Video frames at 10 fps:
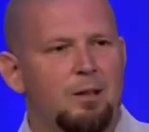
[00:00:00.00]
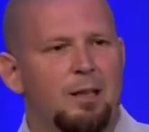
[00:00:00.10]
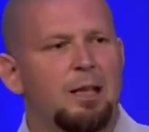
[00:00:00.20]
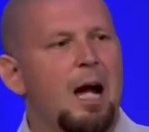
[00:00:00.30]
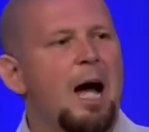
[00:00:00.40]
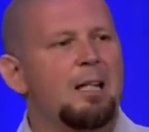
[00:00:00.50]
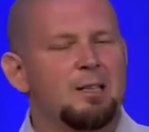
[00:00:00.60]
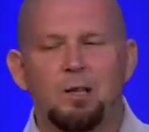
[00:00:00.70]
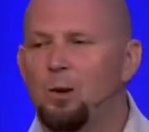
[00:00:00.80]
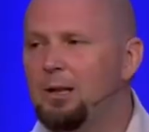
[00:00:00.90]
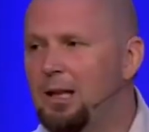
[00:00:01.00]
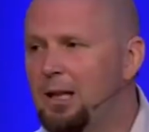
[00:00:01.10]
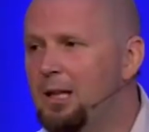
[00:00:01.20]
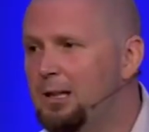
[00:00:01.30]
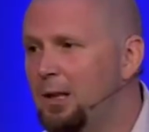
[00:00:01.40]
That God is the only thing
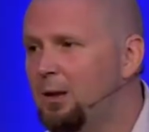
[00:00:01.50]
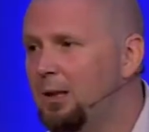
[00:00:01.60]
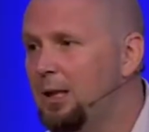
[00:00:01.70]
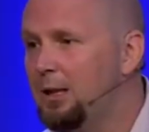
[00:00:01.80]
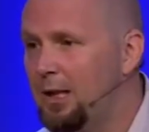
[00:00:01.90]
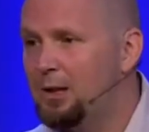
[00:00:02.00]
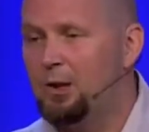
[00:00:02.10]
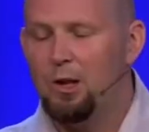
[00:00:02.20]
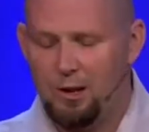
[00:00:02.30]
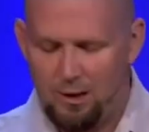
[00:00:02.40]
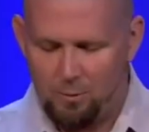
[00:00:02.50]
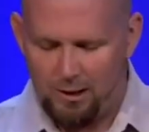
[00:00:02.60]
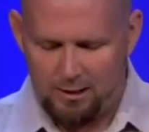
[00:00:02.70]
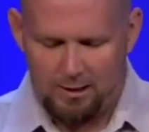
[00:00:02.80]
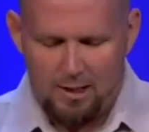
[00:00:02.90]
in us that, that, that's good, that we
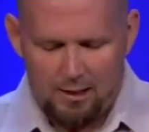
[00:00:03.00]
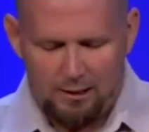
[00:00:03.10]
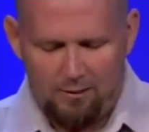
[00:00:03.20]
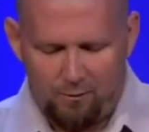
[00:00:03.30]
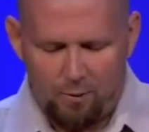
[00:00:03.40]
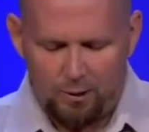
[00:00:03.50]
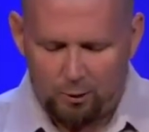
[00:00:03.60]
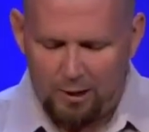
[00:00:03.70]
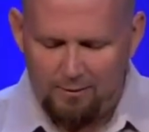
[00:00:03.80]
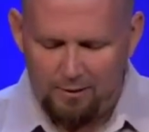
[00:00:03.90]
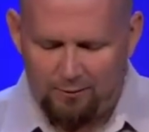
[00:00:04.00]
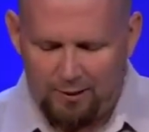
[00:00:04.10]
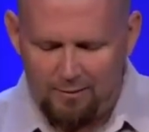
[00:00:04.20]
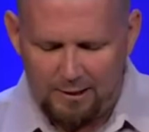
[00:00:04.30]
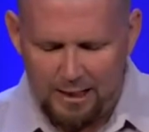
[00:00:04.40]
can live for. The craving for
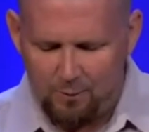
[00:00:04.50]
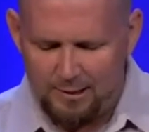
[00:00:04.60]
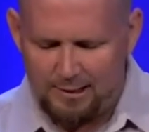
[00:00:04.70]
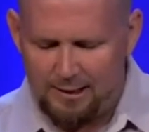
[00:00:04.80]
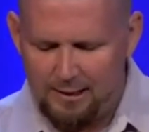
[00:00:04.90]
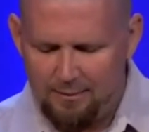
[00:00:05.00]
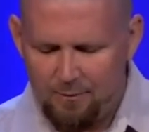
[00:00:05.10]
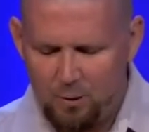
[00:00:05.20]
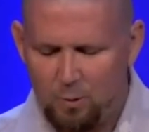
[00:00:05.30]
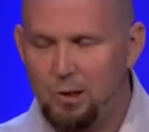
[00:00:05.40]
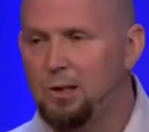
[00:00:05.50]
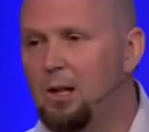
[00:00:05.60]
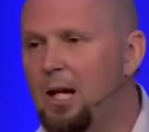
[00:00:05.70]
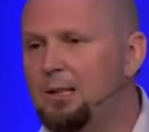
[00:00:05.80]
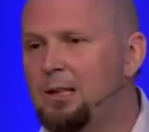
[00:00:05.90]
everything we see, which is the
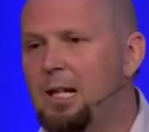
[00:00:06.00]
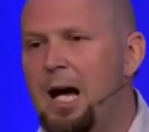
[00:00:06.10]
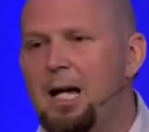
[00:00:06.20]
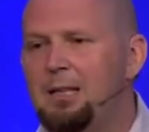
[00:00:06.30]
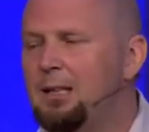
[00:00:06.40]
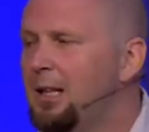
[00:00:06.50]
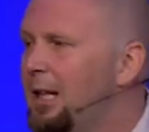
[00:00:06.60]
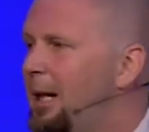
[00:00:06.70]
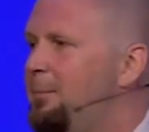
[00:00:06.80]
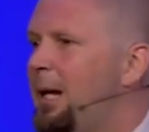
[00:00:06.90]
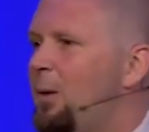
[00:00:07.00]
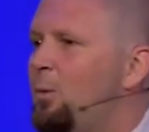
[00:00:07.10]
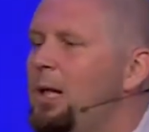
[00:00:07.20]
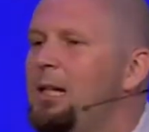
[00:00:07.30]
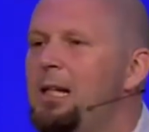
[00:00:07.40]
lust of the eyes. And
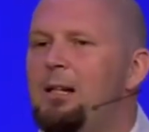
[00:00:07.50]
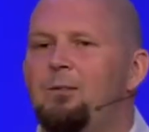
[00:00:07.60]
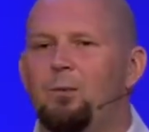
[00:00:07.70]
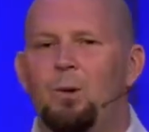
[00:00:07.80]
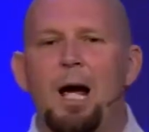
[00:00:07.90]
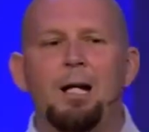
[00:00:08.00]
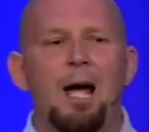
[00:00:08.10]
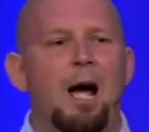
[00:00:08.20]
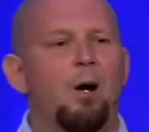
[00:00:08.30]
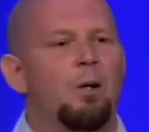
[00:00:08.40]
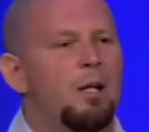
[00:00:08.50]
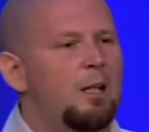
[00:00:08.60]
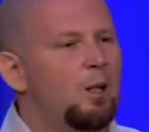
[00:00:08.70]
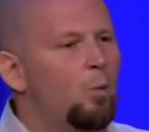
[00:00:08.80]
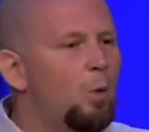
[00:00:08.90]
man, we live right now
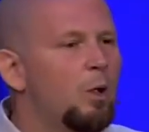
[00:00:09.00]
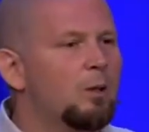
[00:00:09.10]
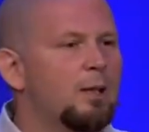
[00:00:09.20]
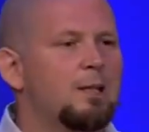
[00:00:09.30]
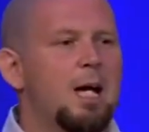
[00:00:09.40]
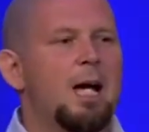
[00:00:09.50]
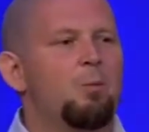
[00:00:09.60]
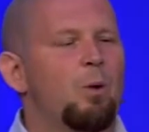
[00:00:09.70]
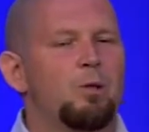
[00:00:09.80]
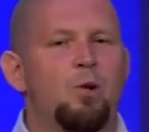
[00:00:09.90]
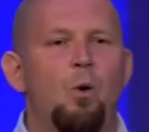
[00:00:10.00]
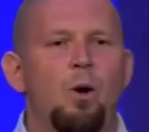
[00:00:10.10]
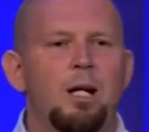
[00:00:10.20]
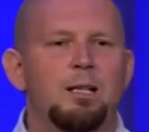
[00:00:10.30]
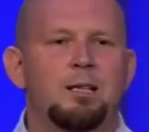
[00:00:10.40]
in a world in a time where
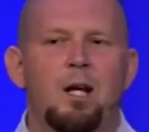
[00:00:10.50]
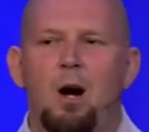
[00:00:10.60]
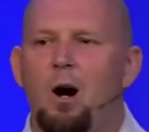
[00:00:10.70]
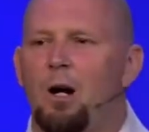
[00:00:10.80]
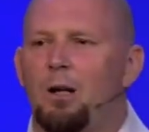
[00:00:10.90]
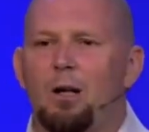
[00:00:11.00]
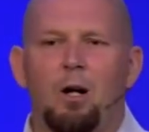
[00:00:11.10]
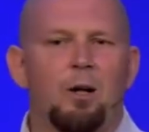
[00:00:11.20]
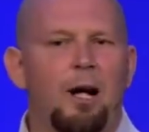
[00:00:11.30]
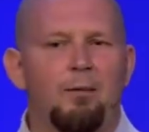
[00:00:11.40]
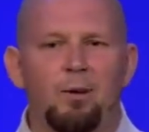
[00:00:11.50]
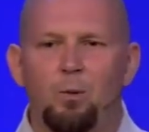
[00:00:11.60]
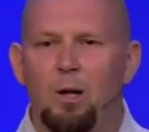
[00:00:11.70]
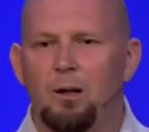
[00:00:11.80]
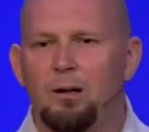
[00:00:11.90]
toys are, are
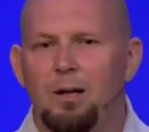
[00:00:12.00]
everywhere.